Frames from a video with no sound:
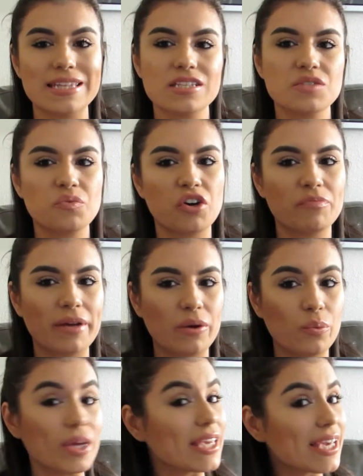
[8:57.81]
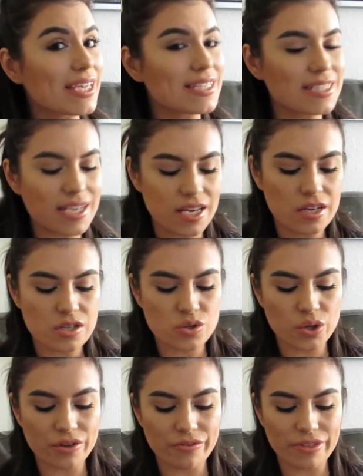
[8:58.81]
-day. This is more of my weekend
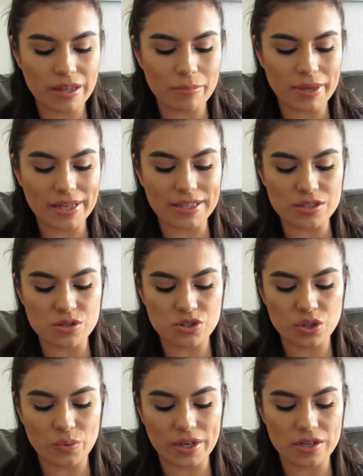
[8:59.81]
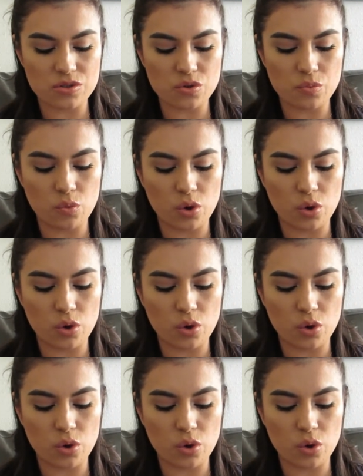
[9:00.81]
sort of thing because that's usually when I do